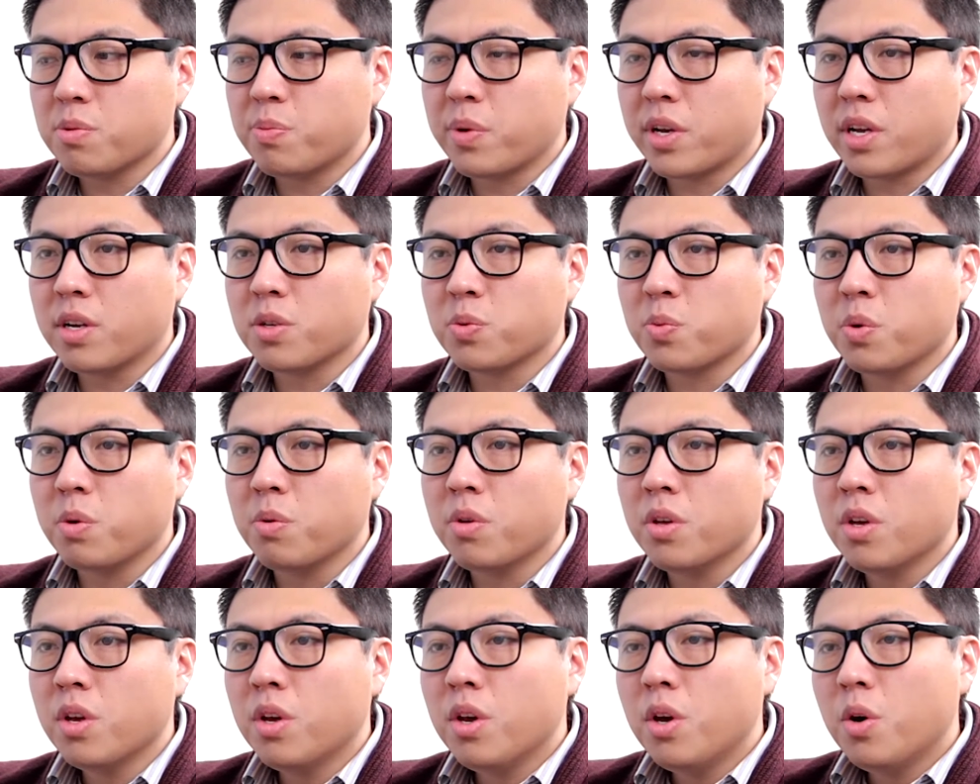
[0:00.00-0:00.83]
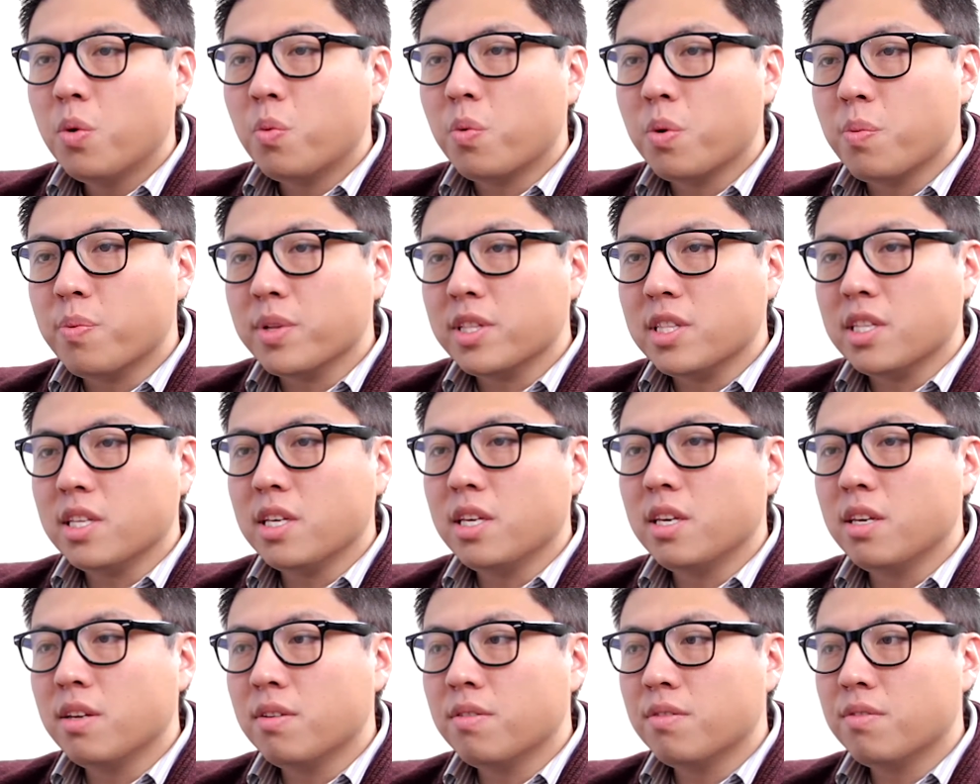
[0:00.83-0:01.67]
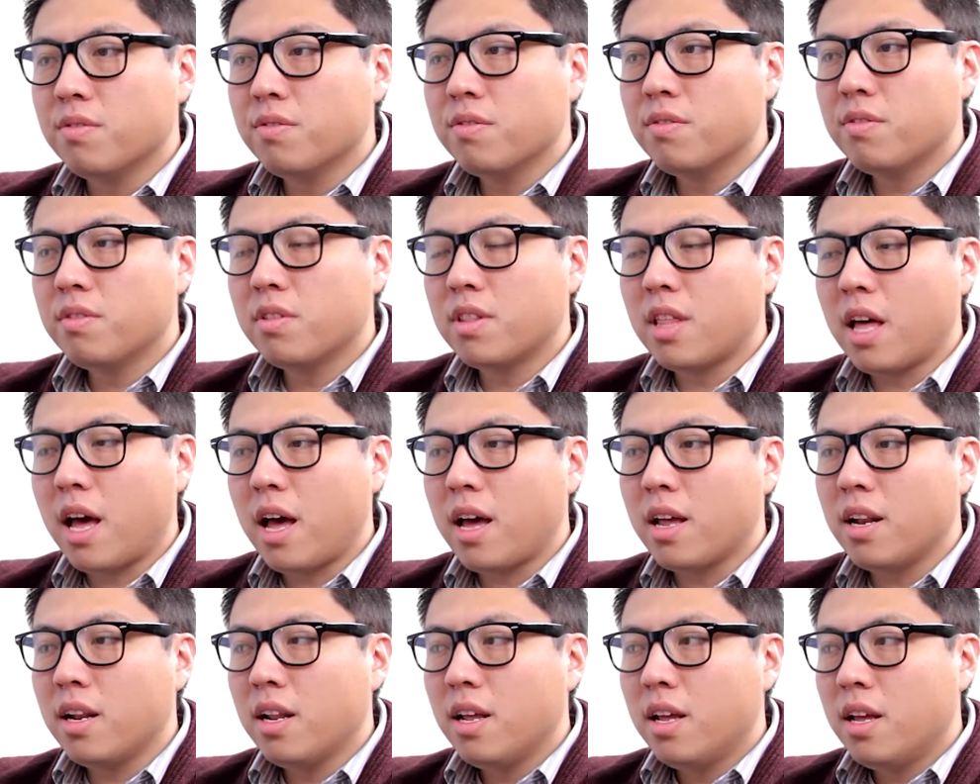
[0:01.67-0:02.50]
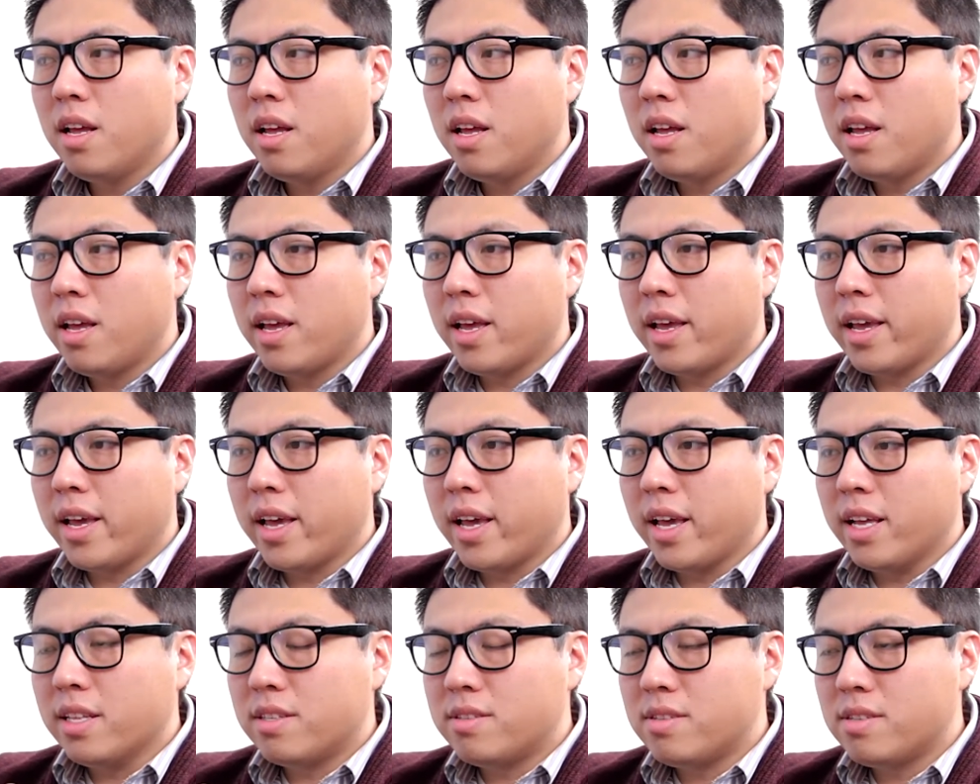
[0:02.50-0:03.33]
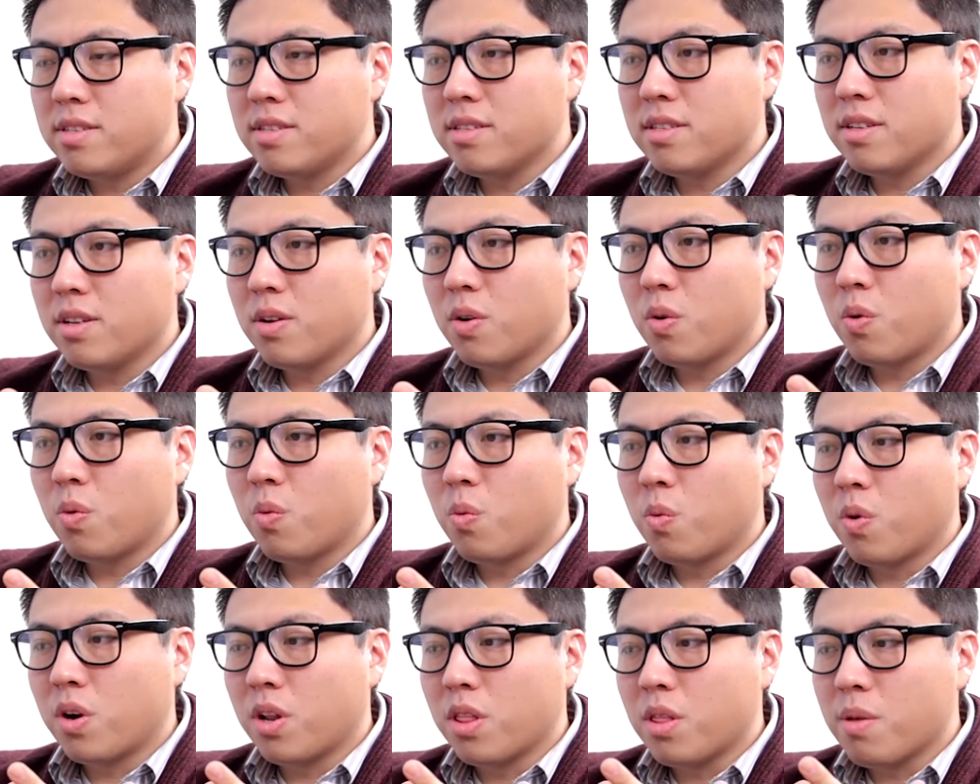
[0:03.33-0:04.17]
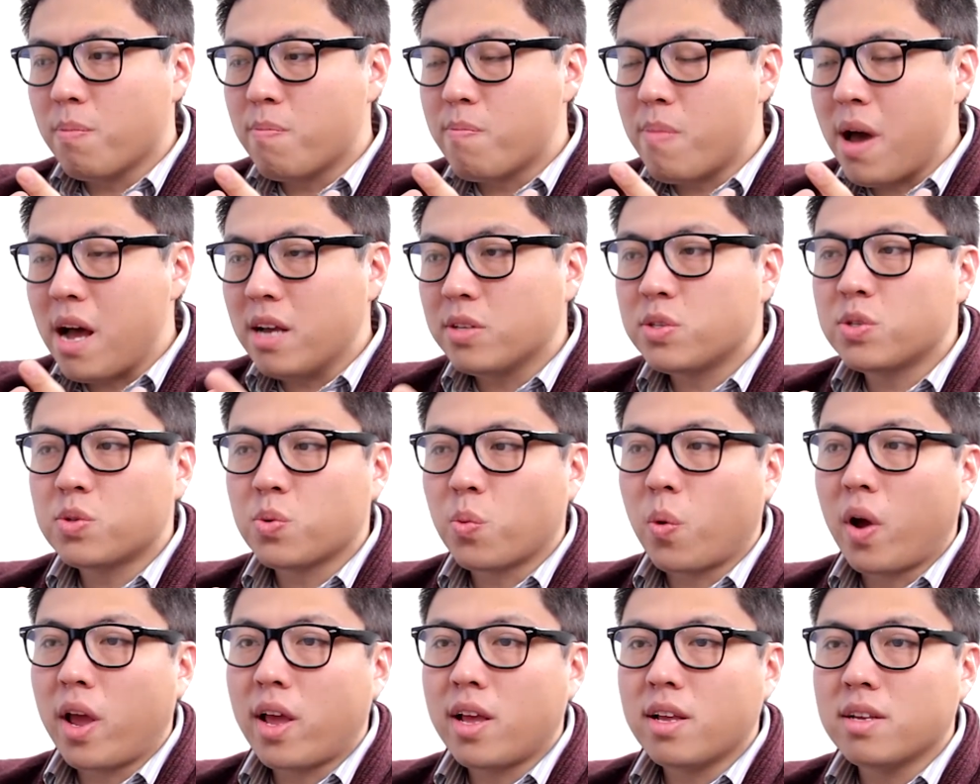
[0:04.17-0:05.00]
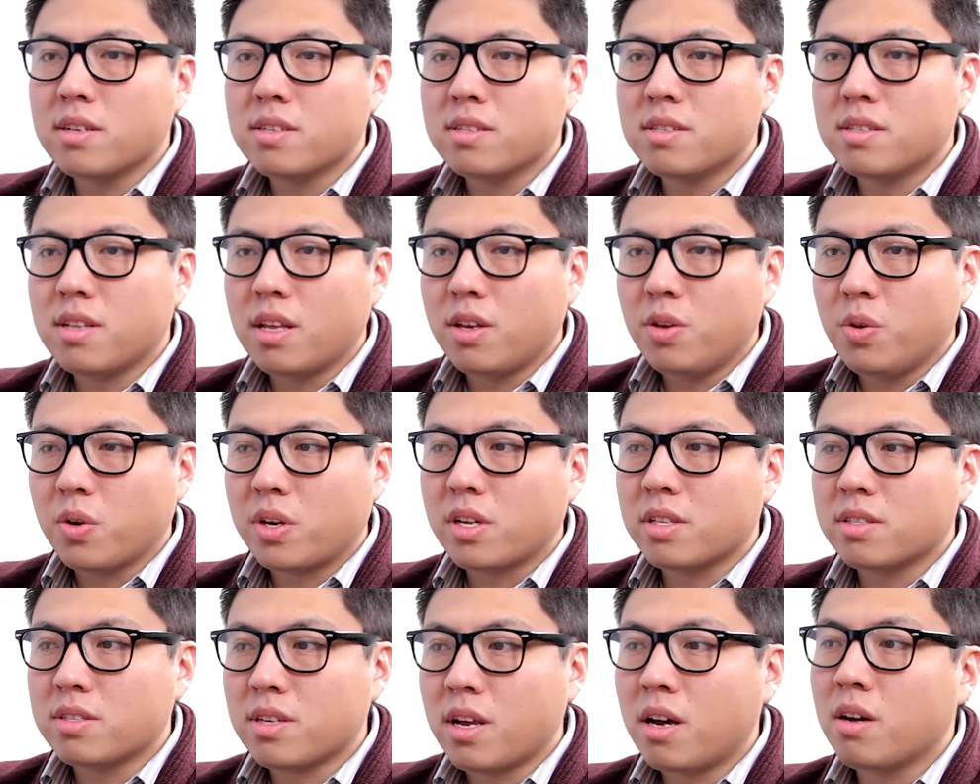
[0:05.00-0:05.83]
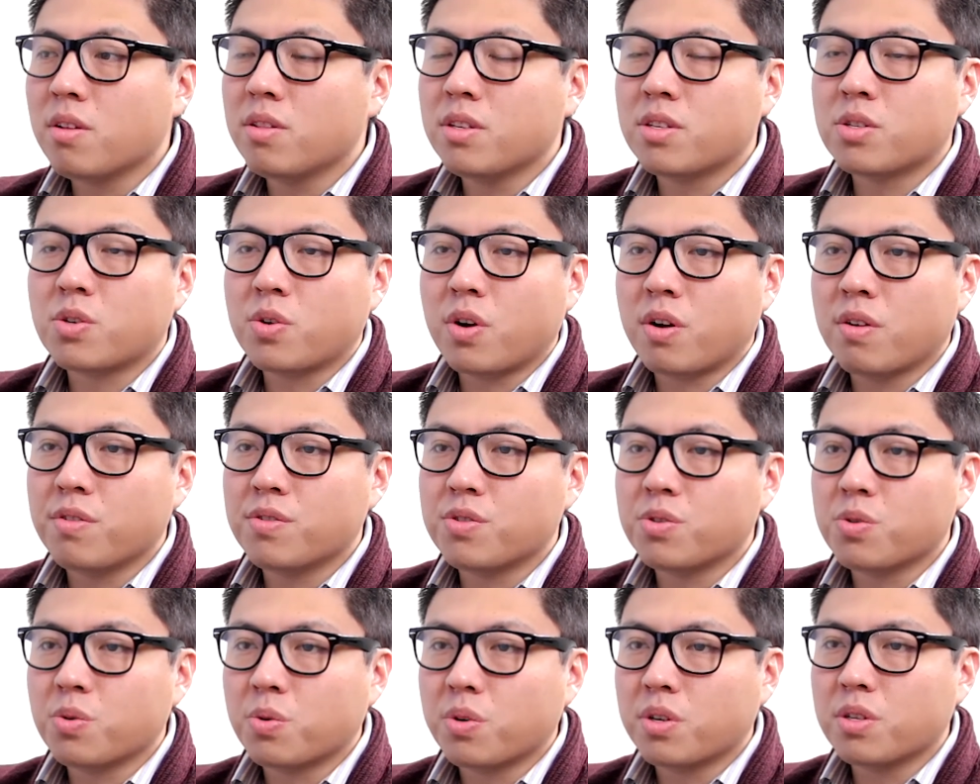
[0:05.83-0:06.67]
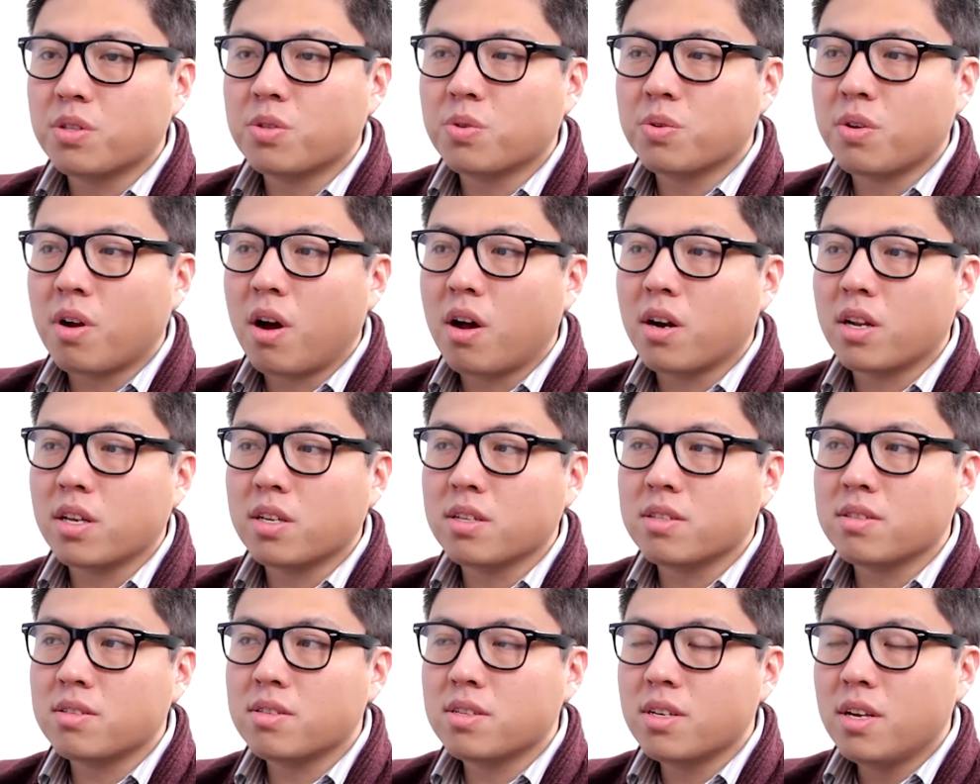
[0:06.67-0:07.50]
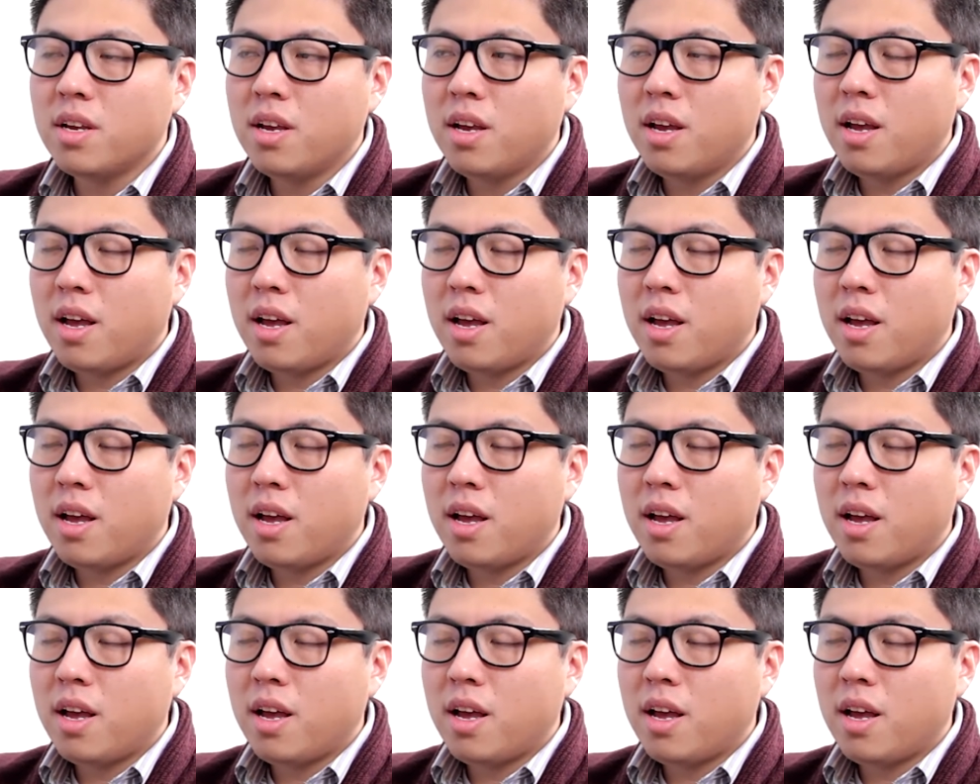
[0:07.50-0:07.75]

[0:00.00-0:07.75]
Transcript: because we believe that it's one of the best ways that you can tell this creative story to an audience